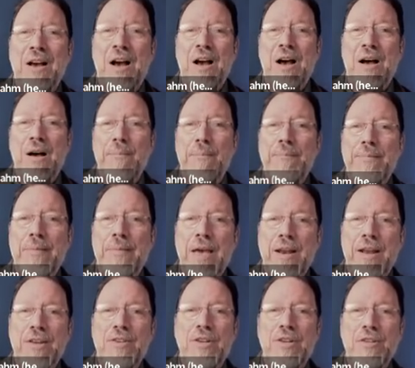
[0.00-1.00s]
And
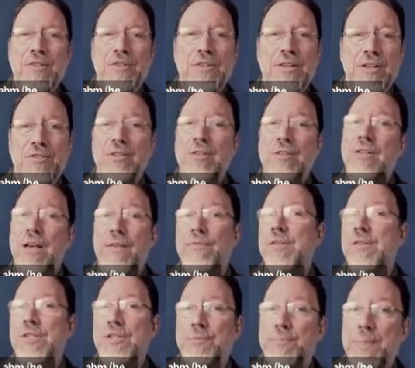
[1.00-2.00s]
it's a
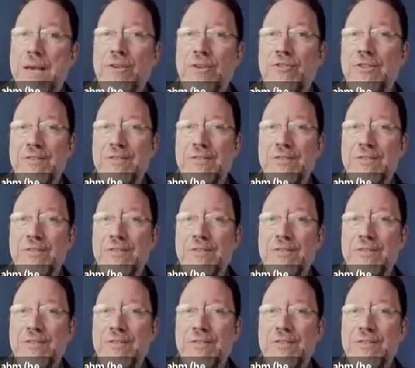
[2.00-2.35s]
lovely space.